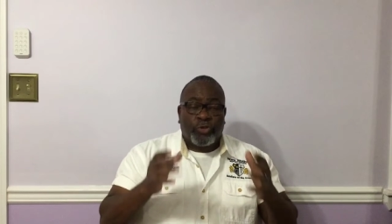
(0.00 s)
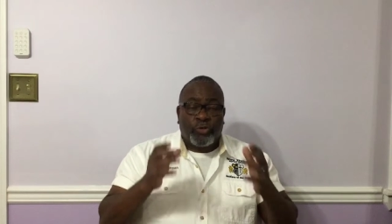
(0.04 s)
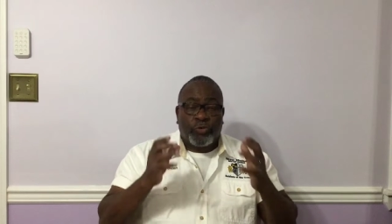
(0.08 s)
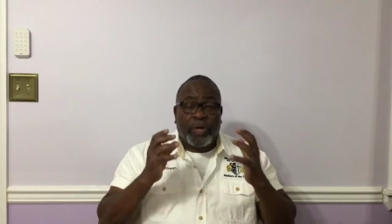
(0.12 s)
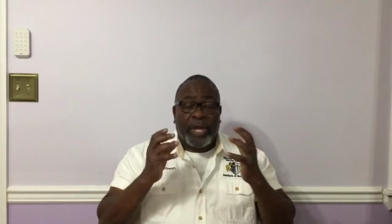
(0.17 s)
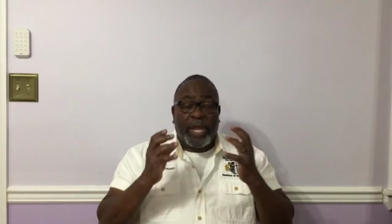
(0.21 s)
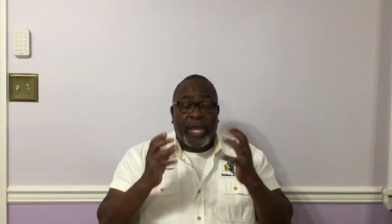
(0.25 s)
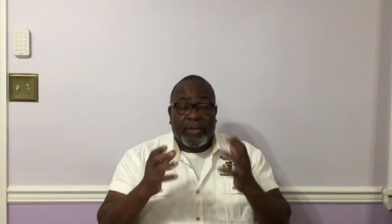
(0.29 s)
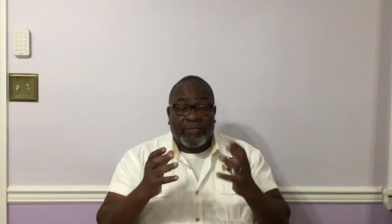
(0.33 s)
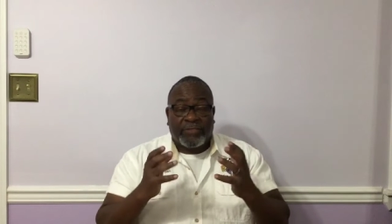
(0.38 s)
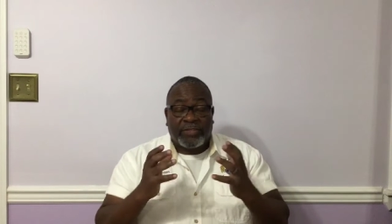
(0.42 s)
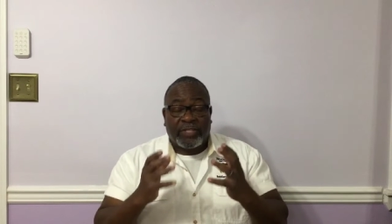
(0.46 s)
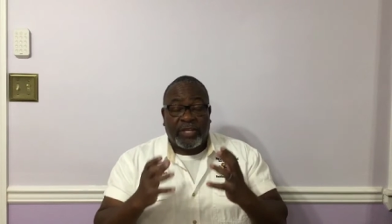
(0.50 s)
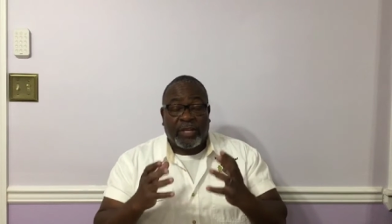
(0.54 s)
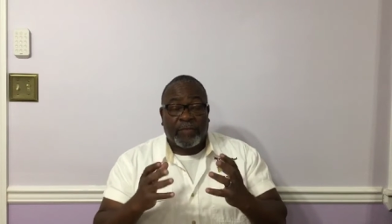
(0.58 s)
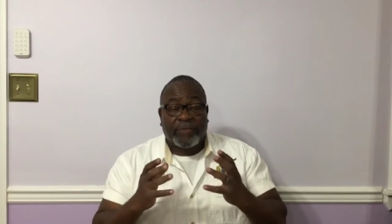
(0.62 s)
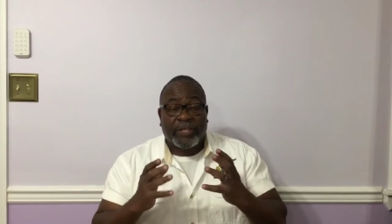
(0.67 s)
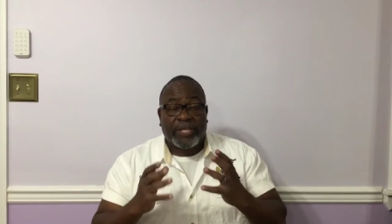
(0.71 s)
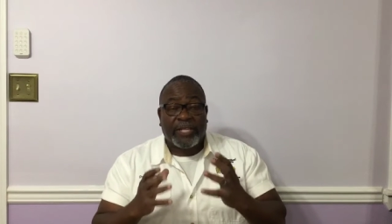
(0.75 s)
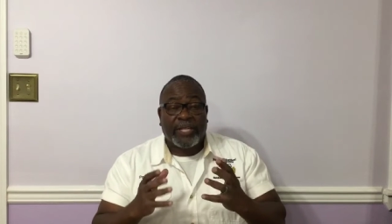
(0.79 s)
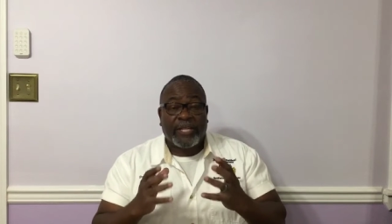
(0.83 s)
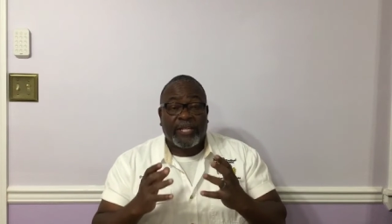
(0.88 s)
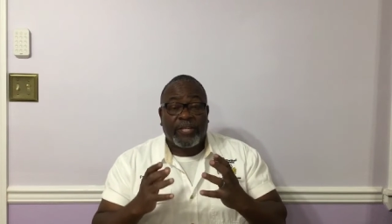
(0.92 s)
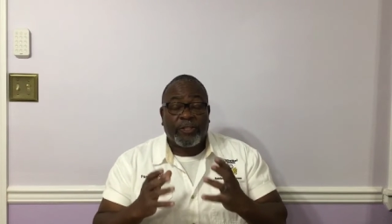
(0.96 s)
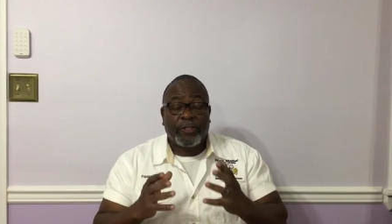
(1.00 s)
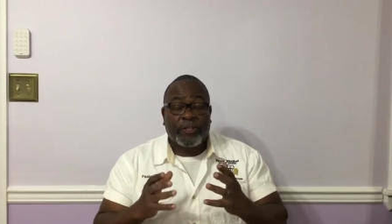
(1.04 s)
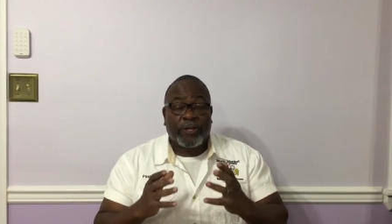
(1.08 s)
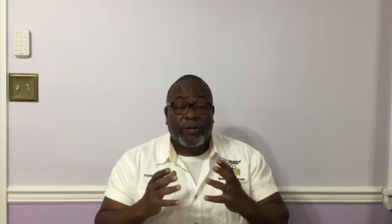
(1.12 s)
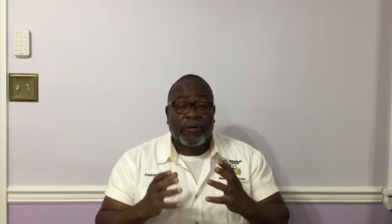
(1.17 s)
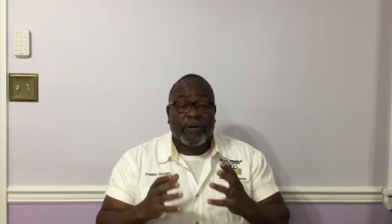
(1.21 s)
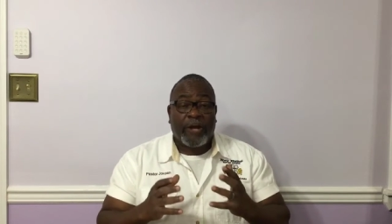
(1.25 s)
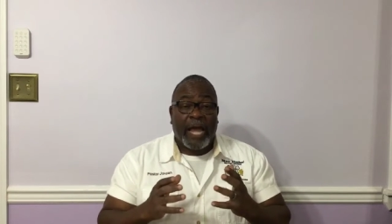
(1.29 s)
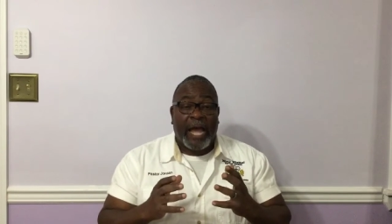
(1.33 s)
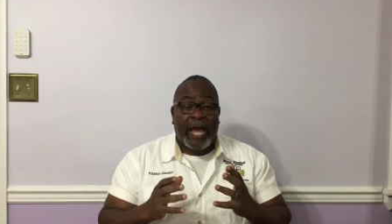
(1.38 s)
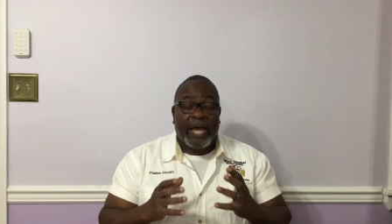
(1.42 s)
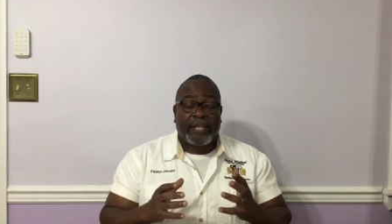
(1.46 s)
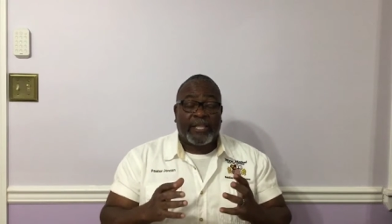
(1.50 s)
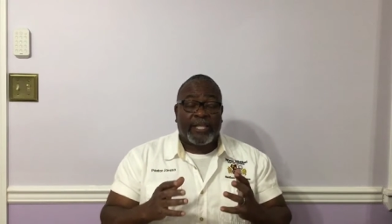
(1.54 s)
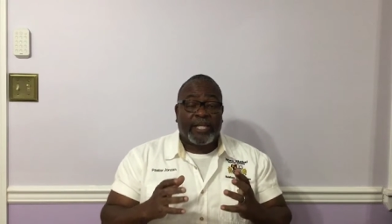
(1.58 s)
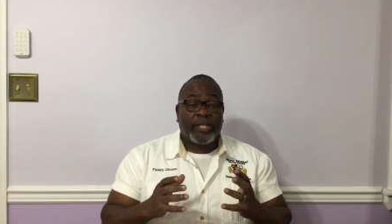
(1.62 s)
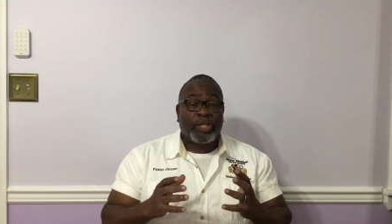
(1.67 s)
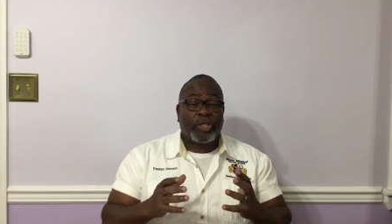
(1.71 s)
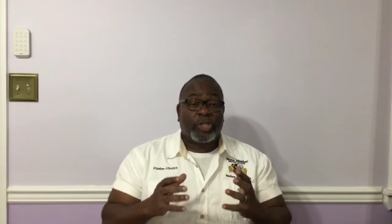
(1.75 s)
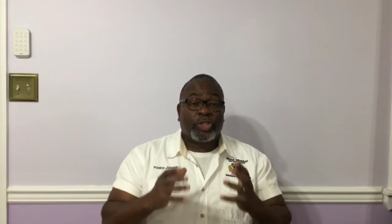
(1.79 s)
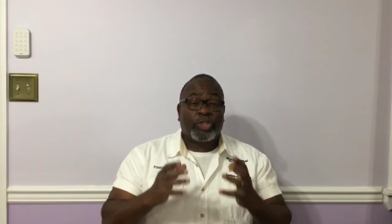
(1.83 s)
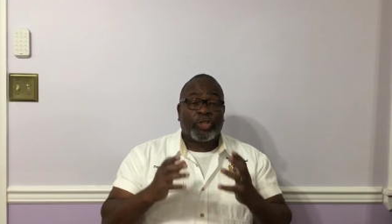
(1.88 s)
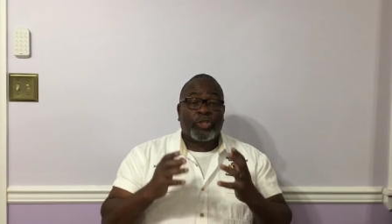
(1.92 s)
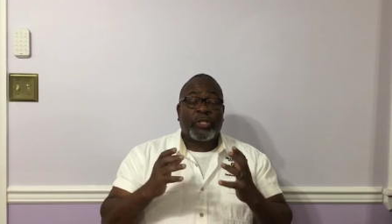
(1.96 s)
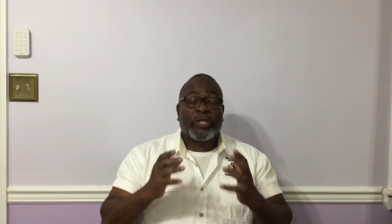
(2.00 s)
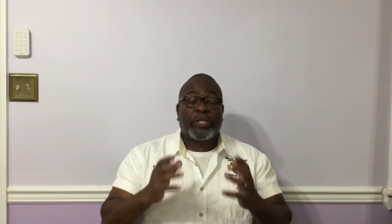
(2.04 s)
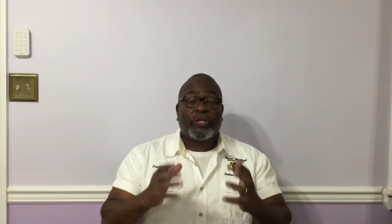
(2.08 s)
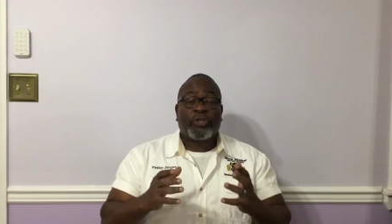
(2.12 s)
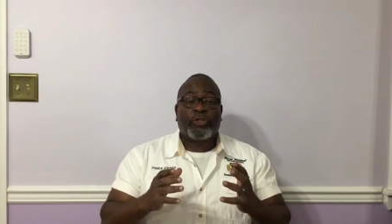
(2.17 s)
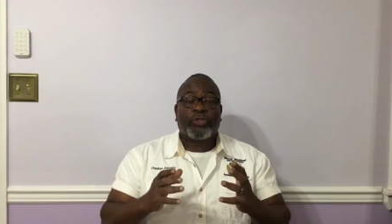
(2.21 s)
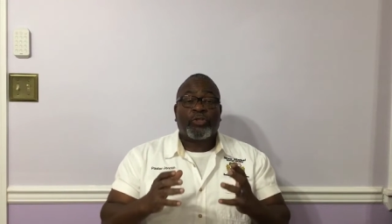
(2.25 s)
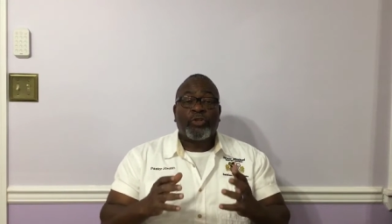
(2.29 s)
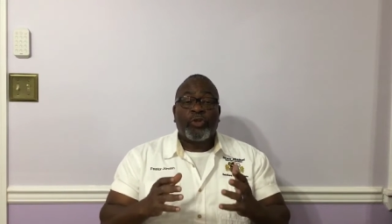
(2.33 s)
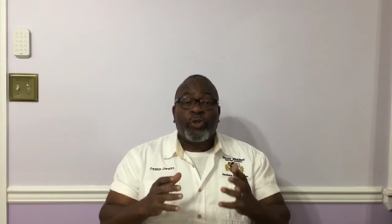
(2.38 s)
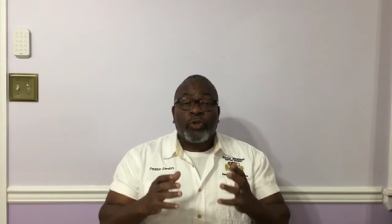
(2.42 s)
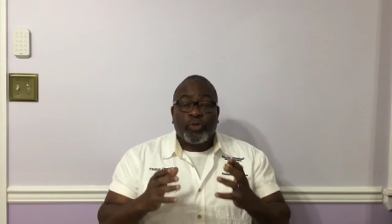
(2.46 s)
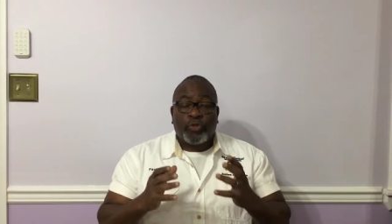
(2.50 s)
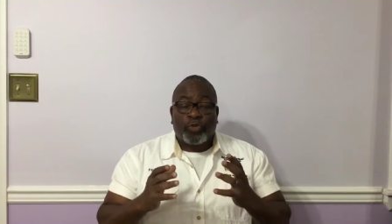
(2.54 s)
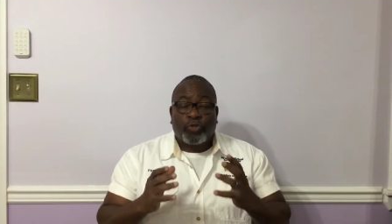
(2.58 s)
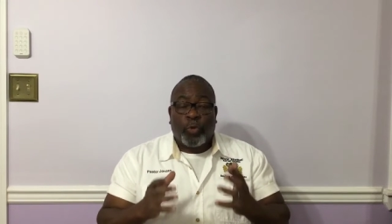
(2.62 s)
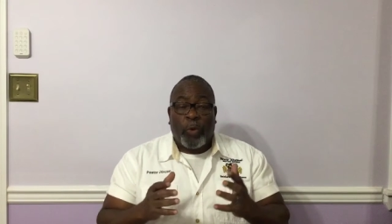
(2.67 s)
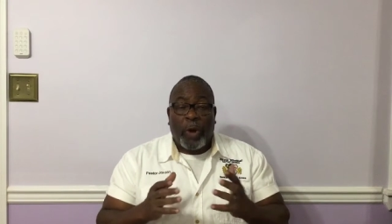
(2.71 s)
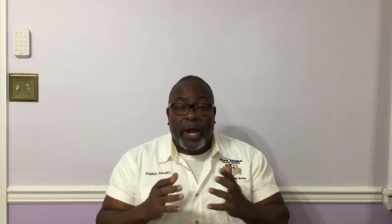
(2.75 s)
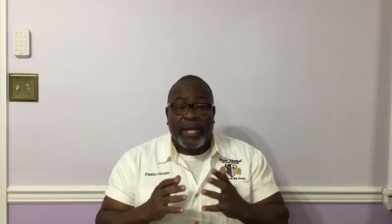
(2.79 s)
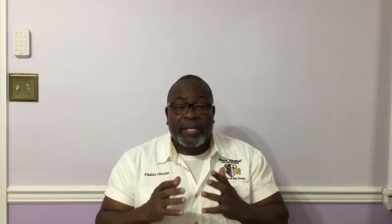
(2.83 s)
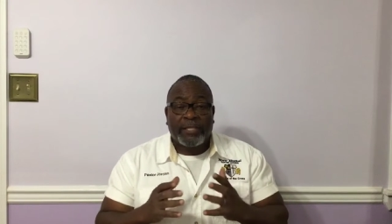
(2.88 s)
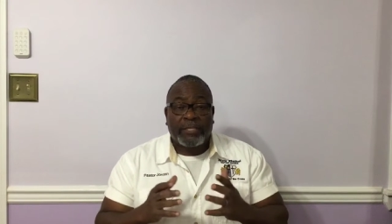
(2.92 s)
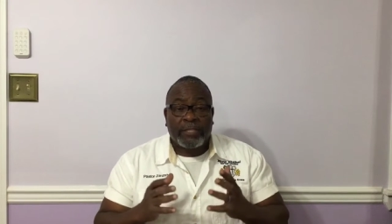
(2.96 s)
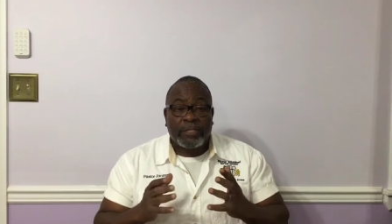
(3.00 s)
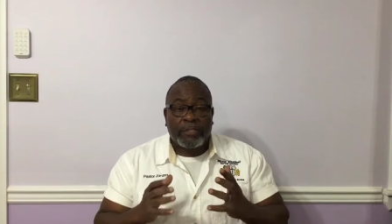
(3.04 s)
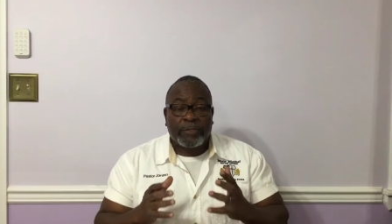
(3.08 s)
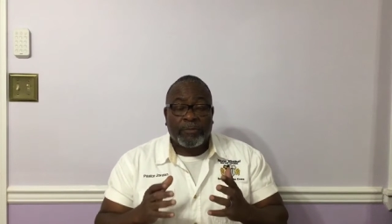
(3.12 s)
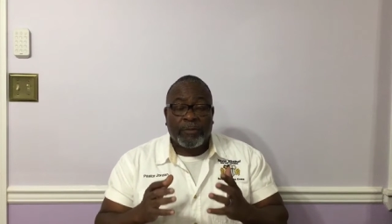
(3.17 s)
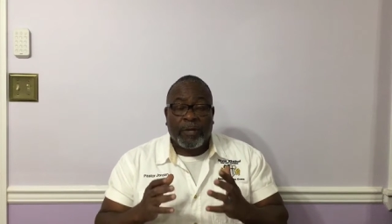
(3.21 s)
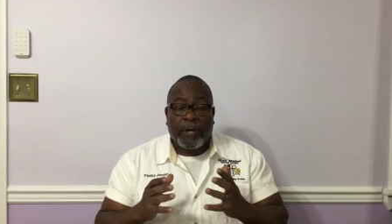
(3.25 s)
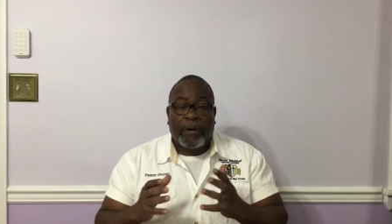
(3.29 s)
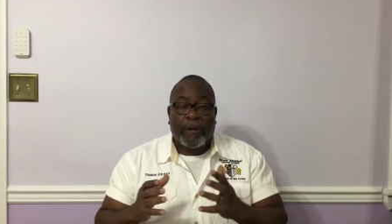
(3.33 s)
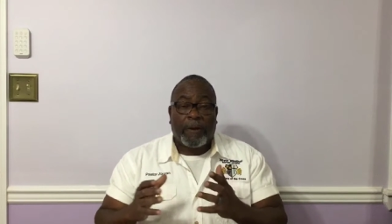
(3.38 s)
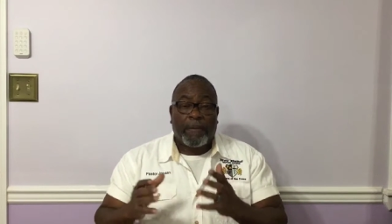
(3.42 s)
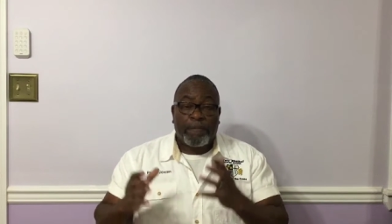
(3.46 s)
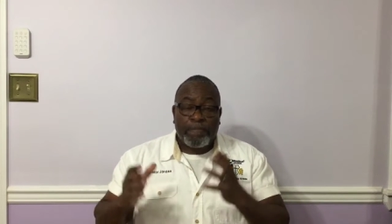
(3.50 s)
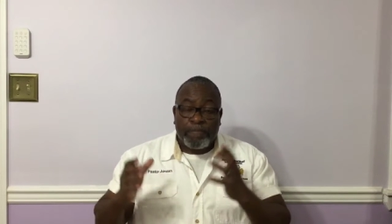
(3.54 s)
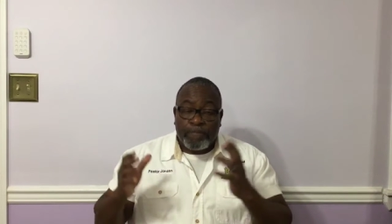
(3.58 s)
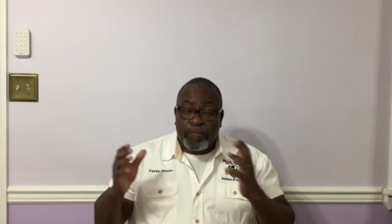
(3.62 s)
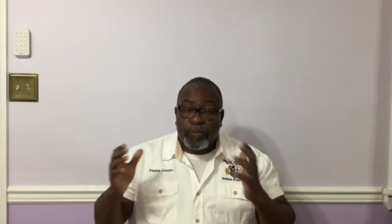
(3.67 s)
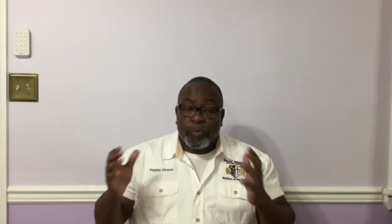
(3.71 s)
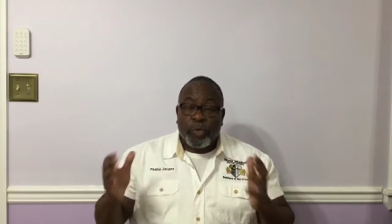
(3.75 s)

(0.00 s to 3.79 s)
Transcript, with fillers: you have something in your eye that is is twice as uh,